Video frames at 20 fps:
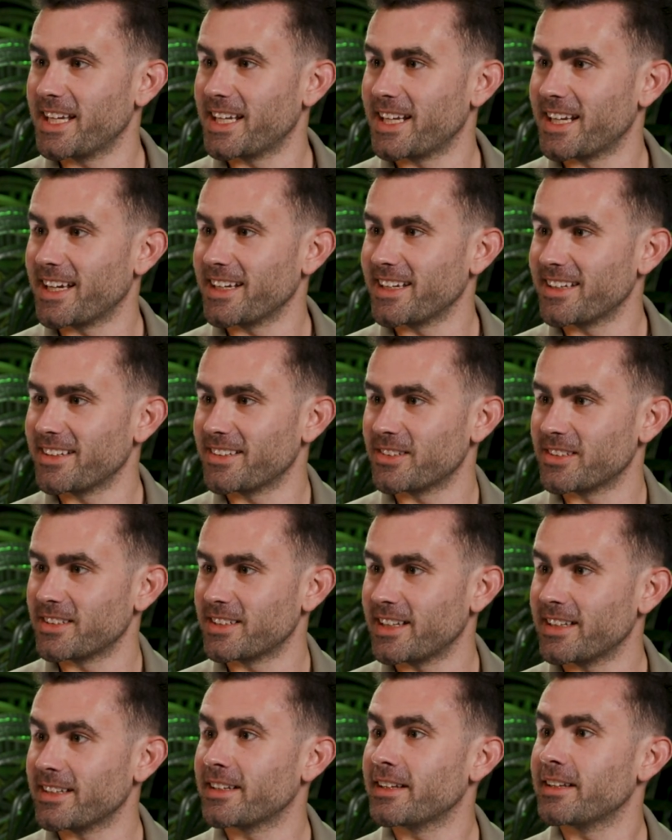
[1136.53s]
And
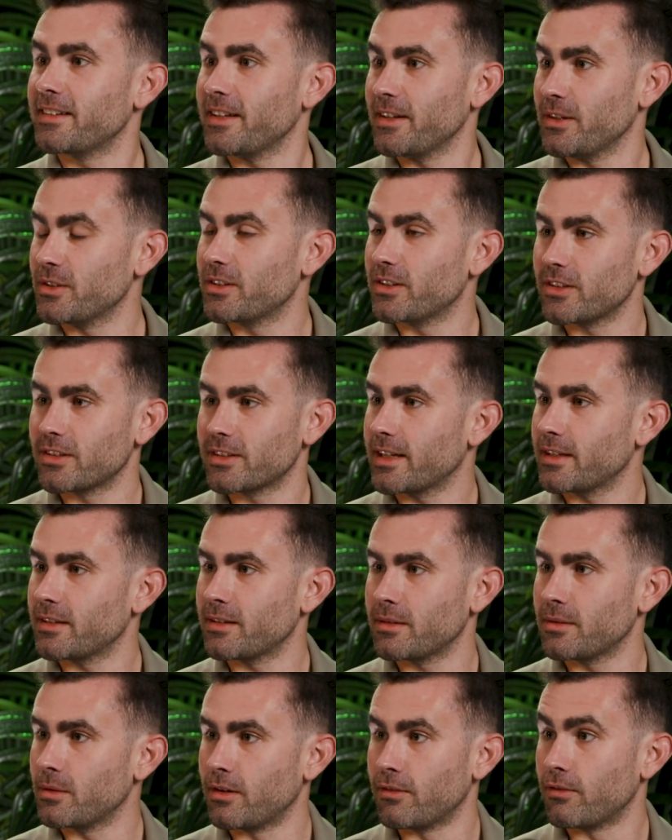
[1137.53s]
it continues to just get
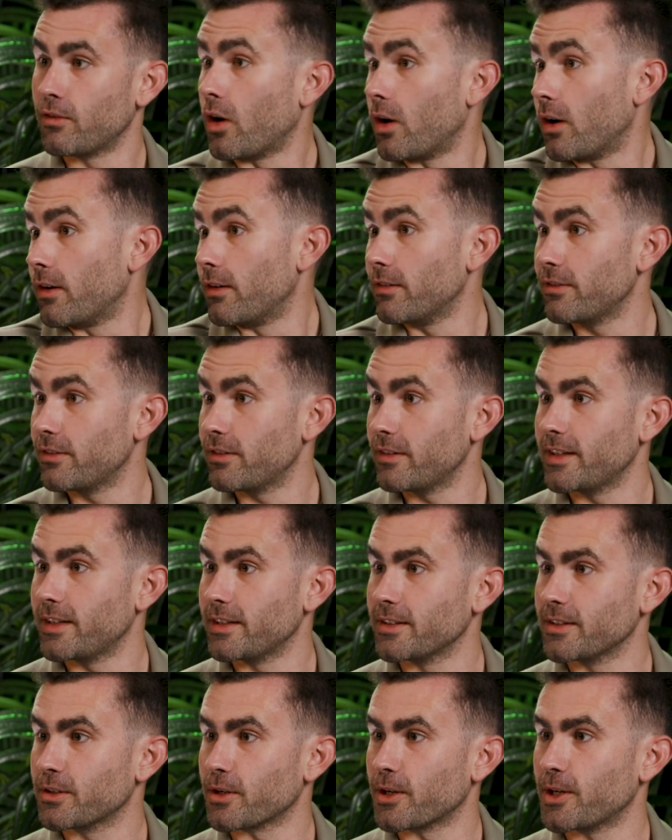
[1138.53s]
to evolve
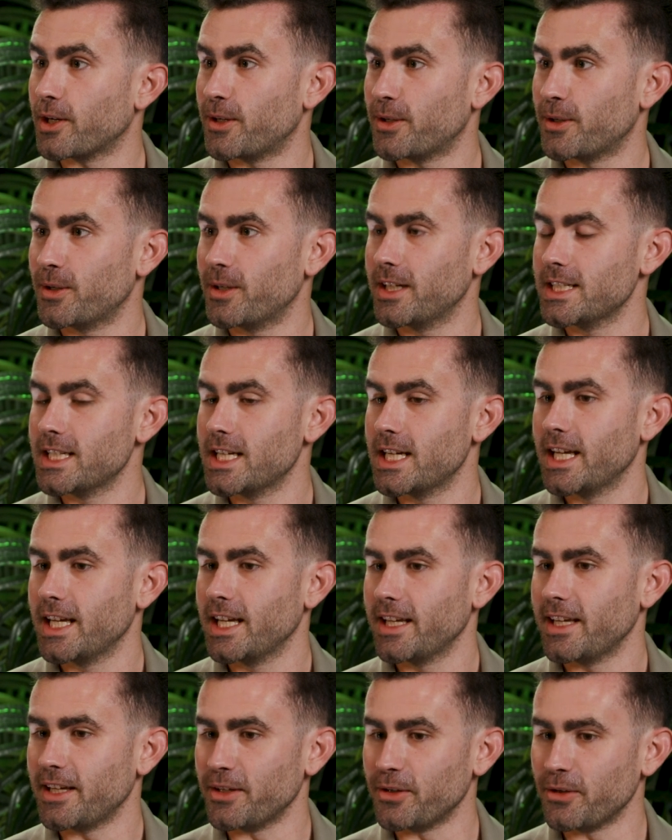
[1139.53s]
and grow
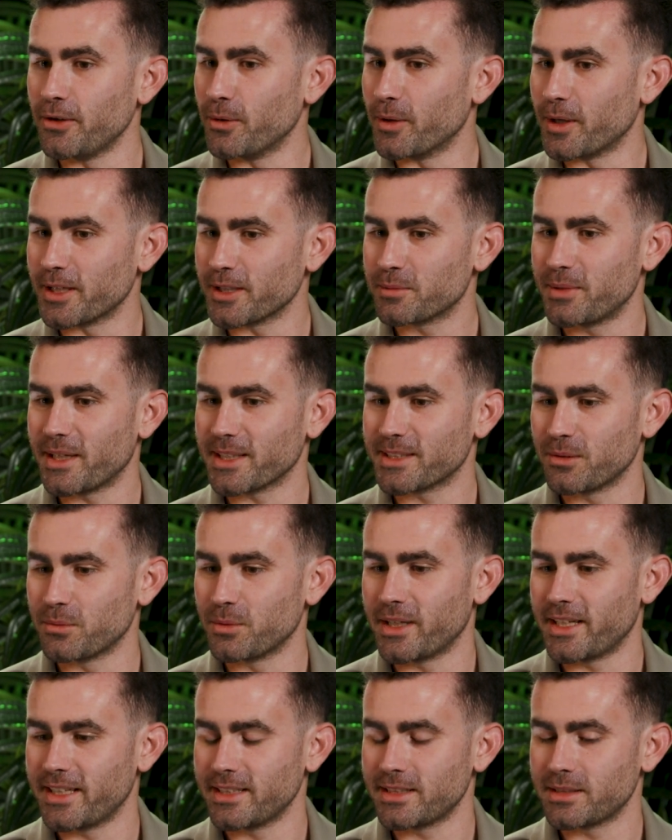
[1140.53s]
in new, unexpected
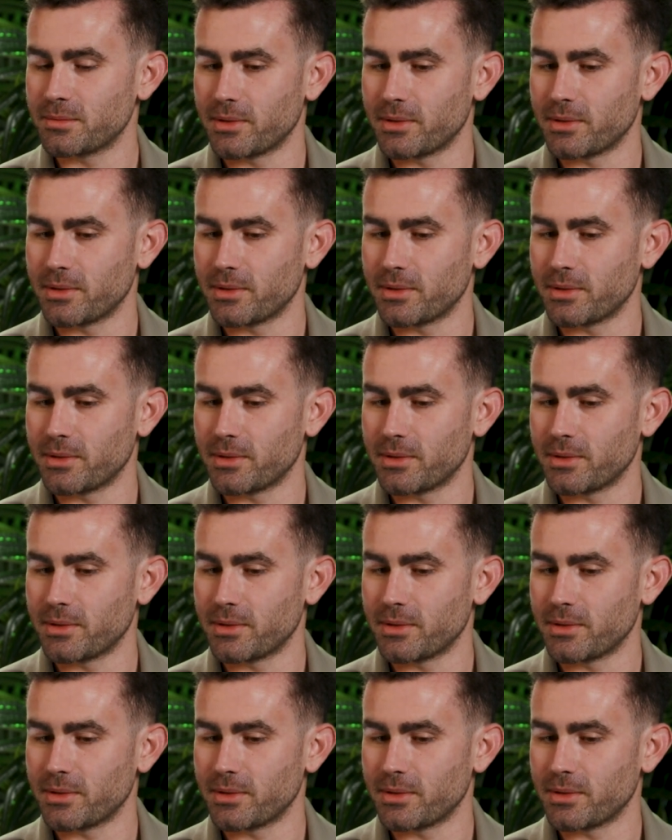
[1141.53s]
ways.